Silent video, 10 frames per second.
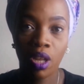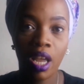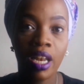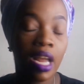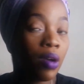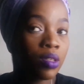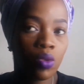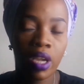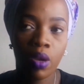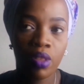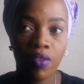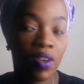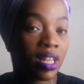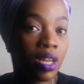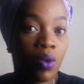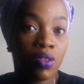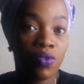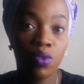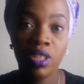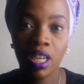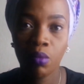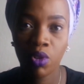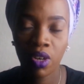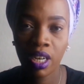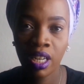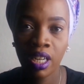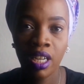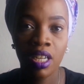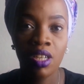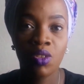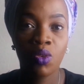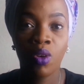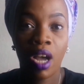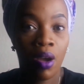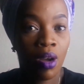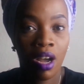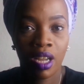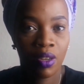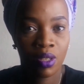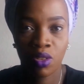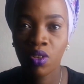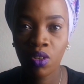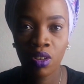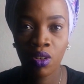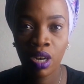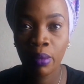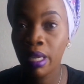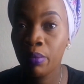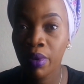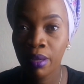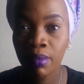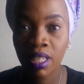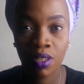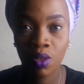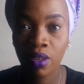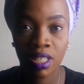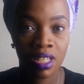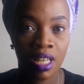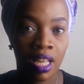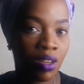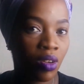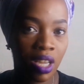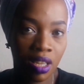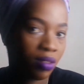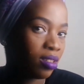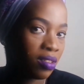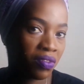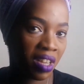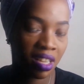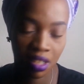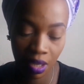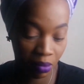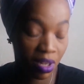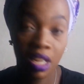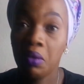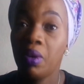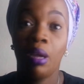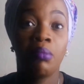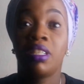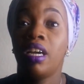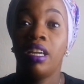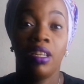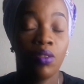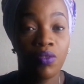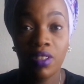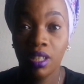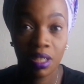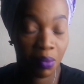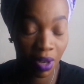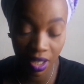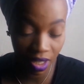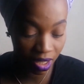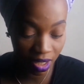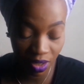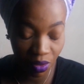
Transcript: And I was okay with the fact that he was full term already, so he was not gonna be a preemie. So I was just like, okay, it's fine. I'm tired of this pregnancy.